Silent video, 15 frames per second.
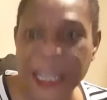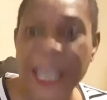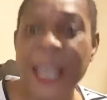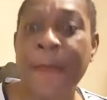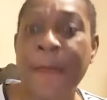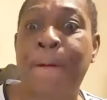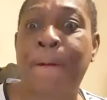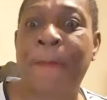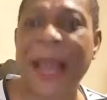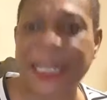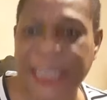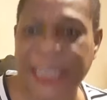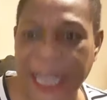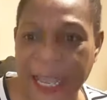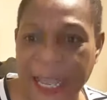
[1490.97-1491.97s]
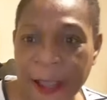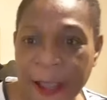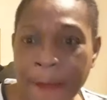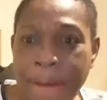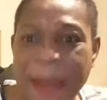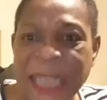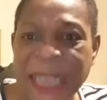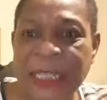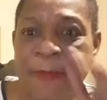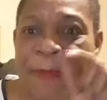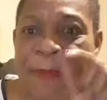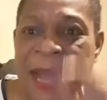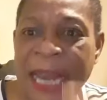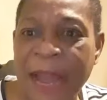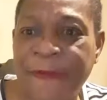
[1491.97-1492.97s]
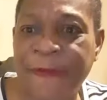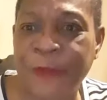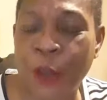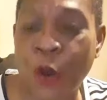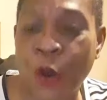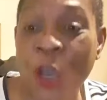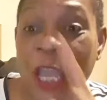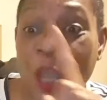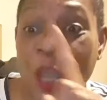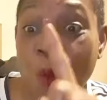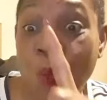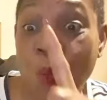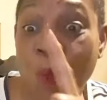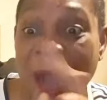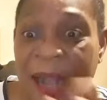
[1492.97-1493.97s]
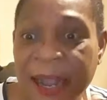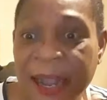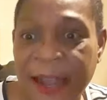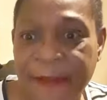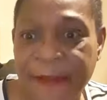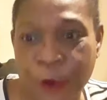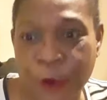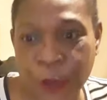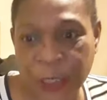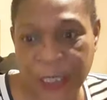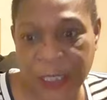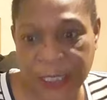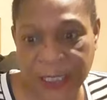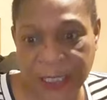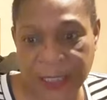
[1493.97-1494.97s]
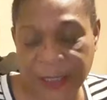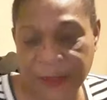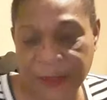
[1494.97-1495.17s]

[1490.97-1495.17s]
it better pass Mother View in one great voice.